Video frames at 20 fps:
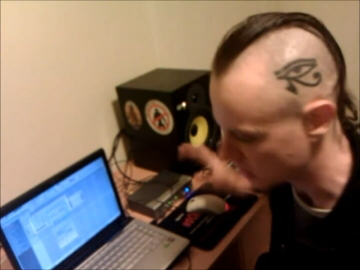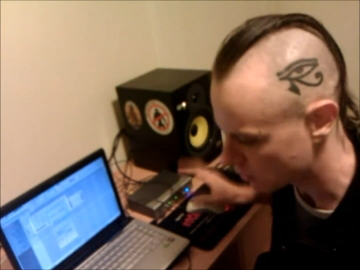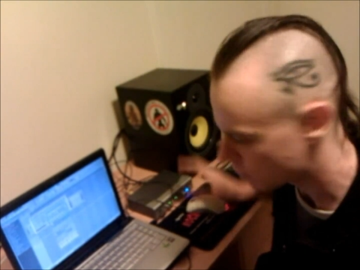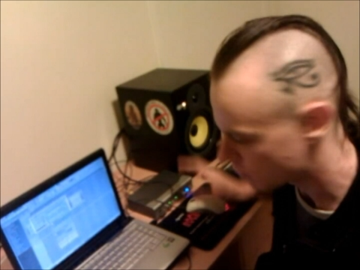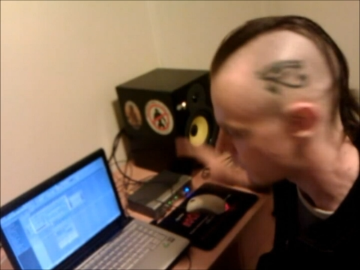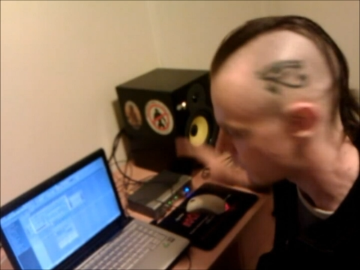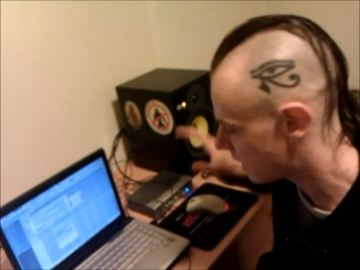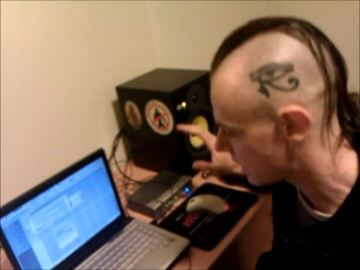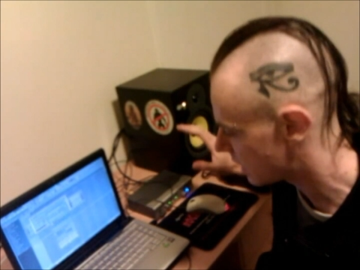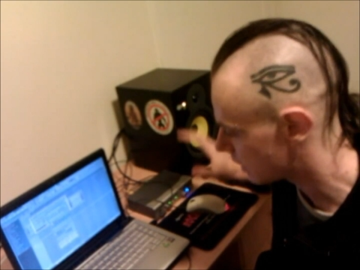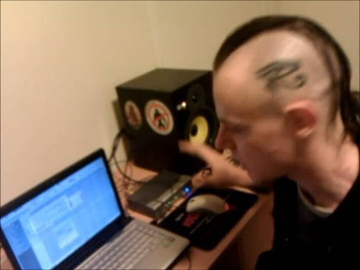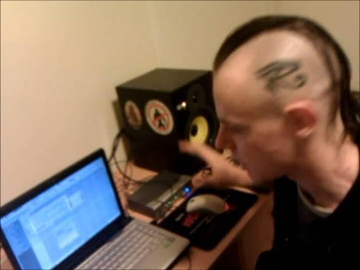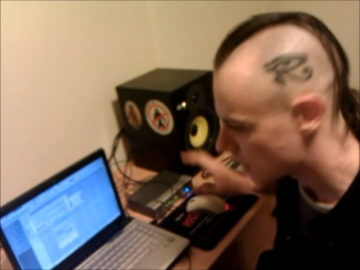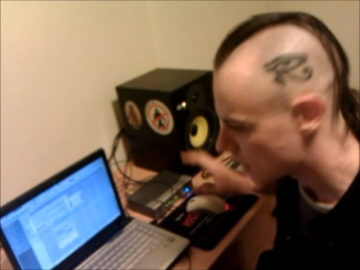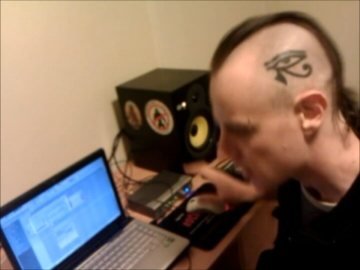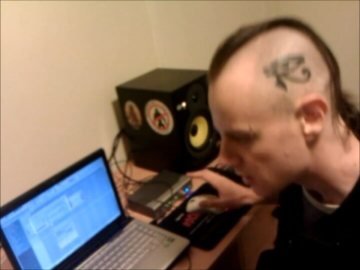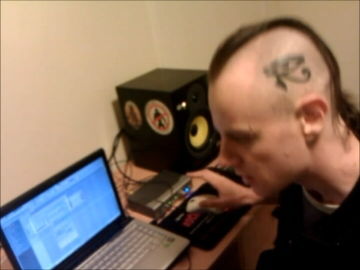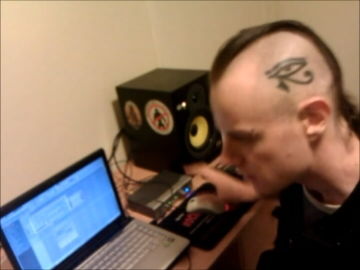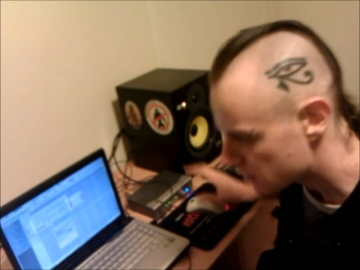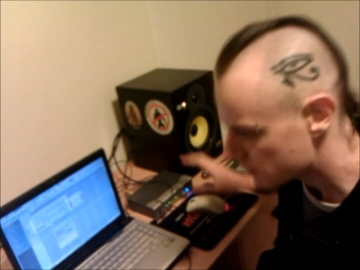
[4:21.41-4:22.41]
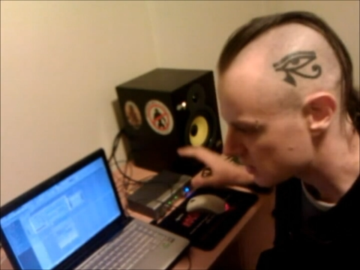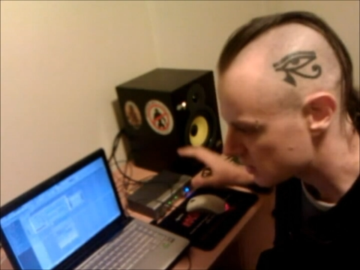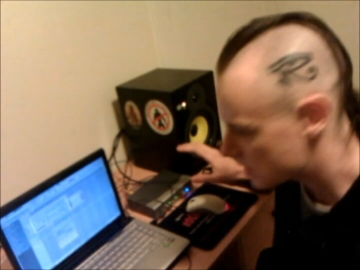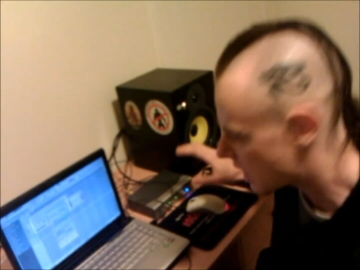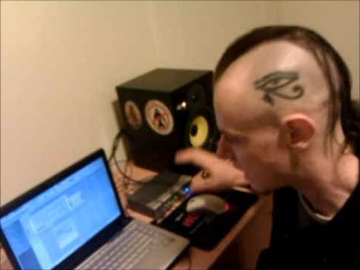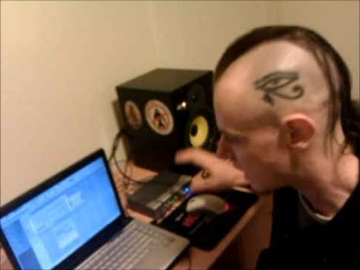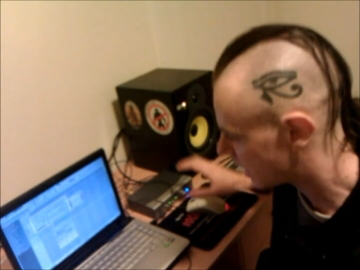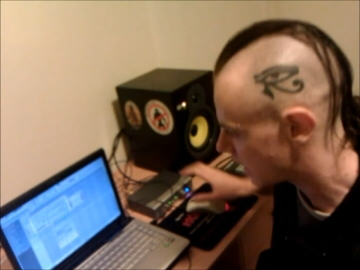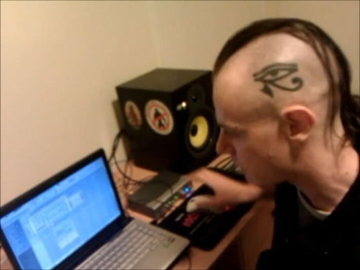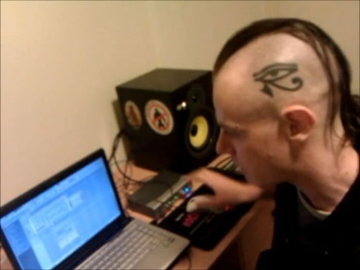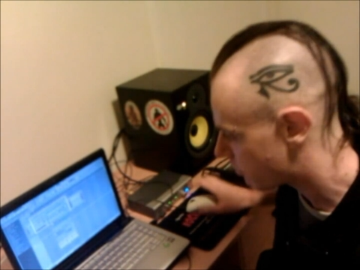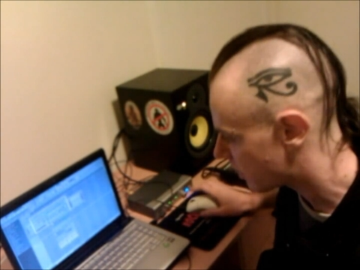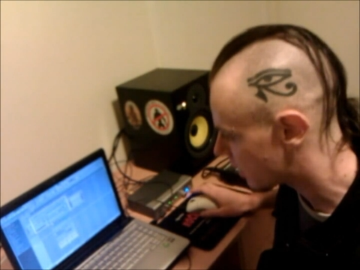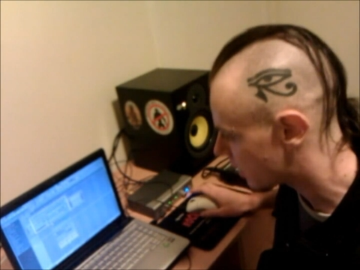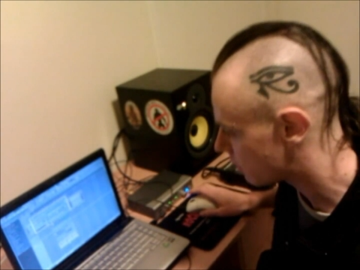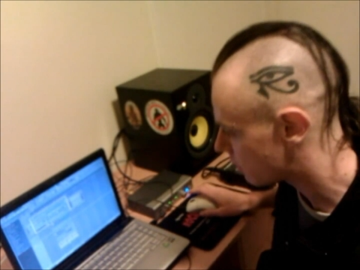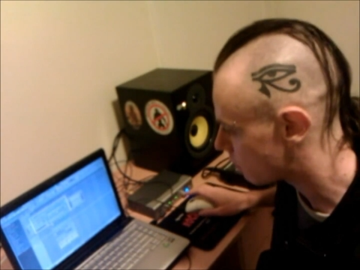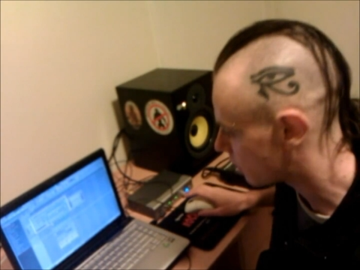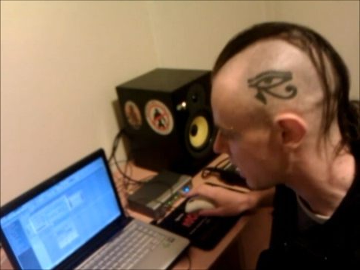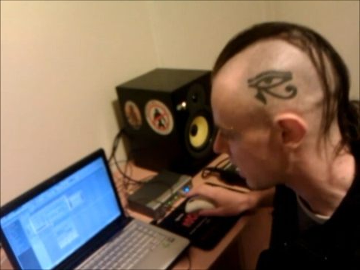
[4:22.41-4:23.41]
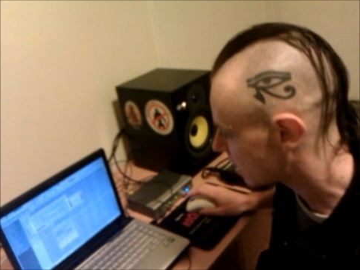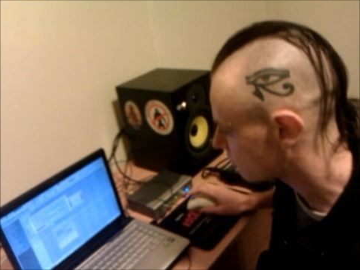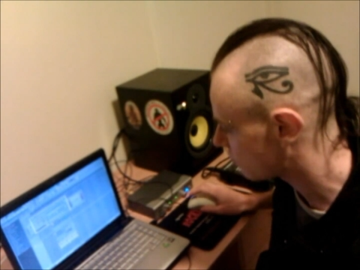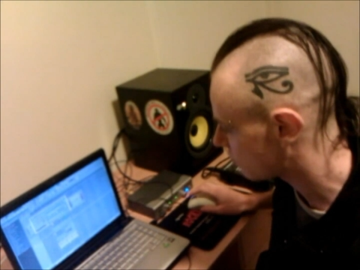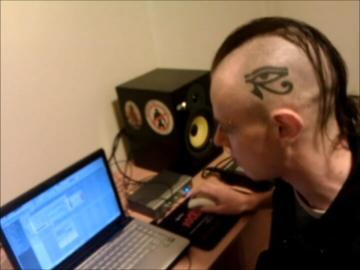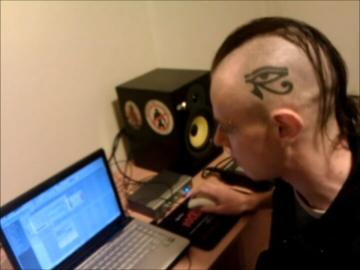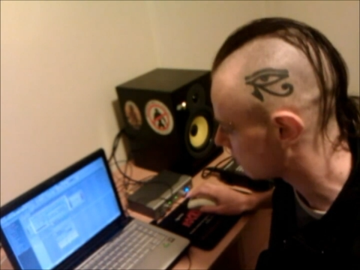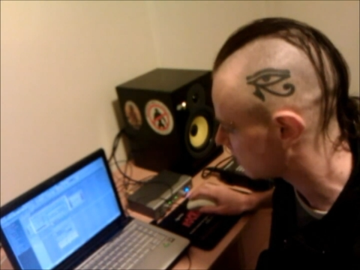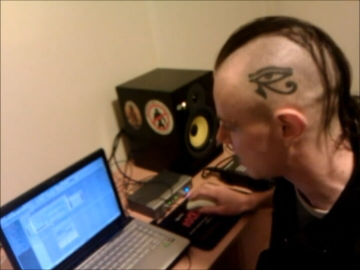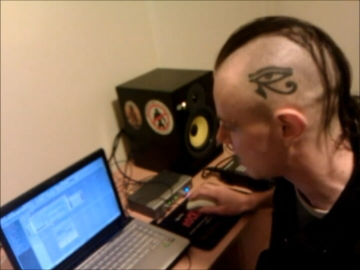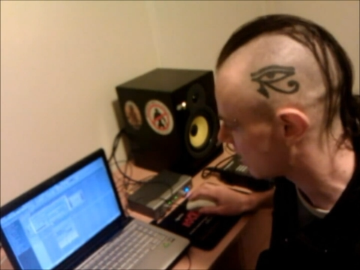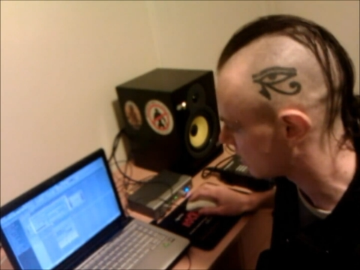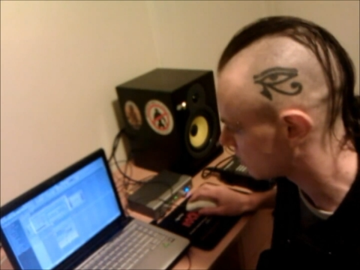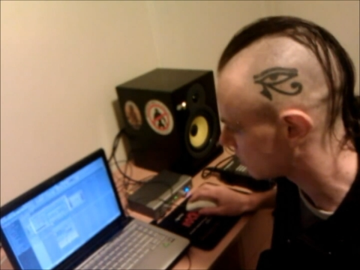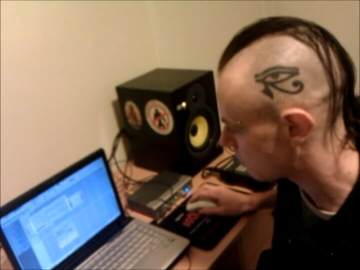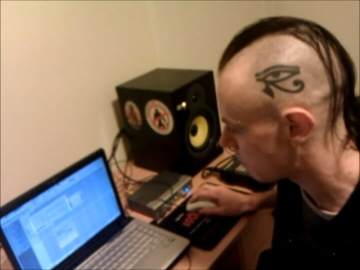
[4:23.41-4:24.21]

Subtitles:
And already starting to get a pretty cool kick drum sound.